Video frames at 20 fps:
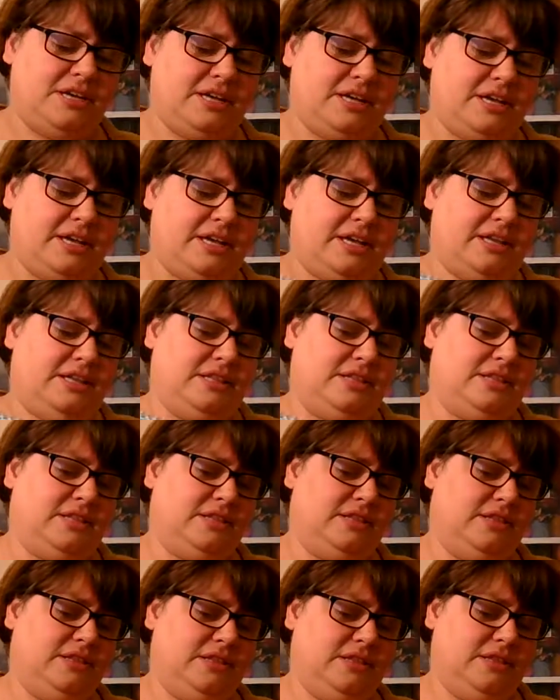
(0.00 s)
And
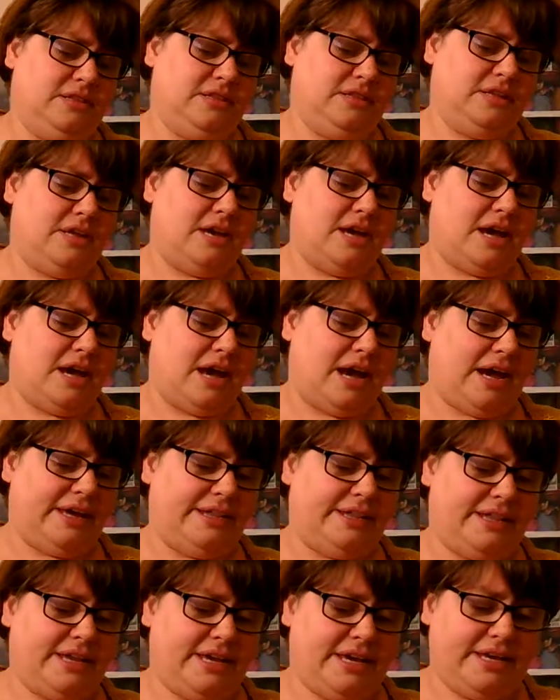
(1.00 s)
I
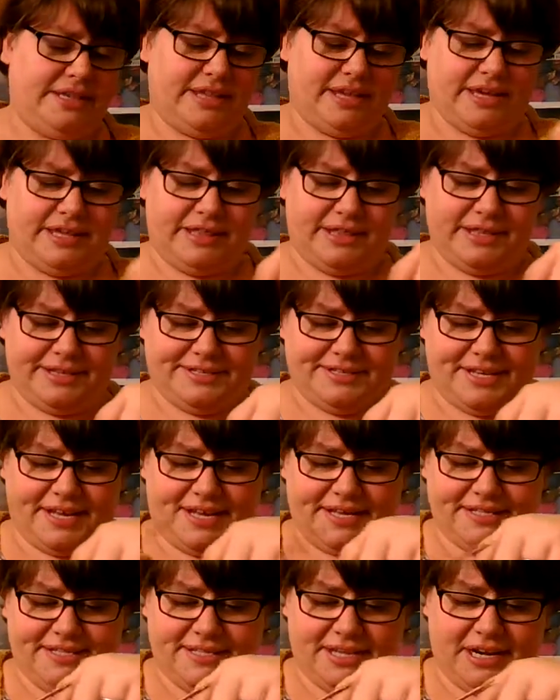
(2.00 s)
think that this
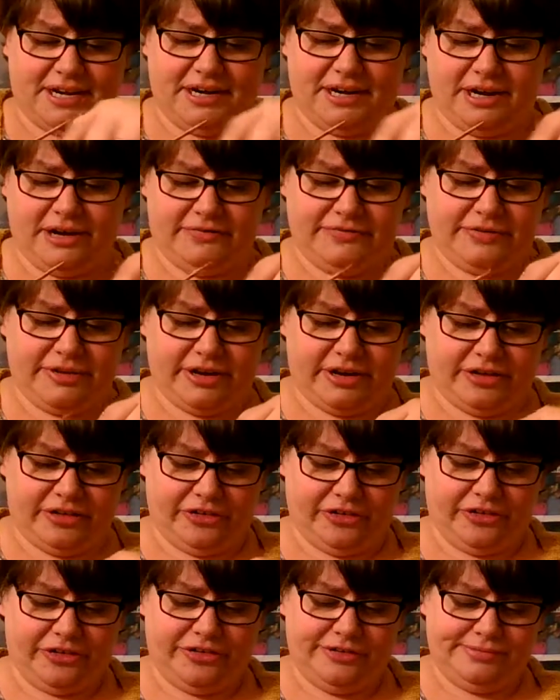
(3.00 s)
has enough
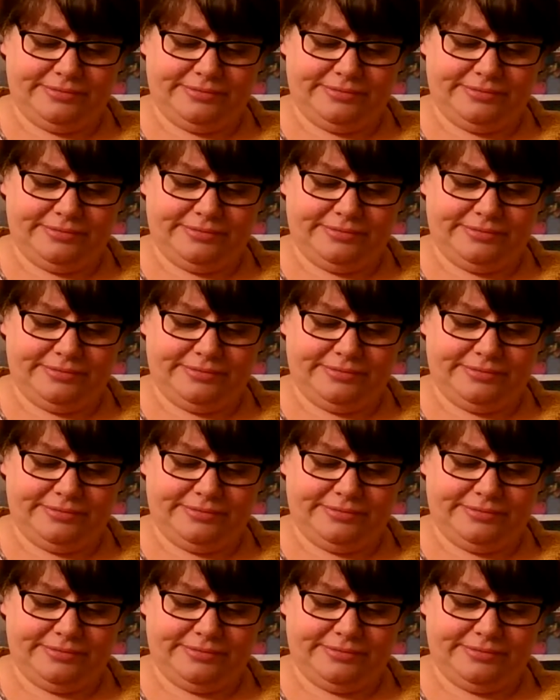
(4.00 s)
color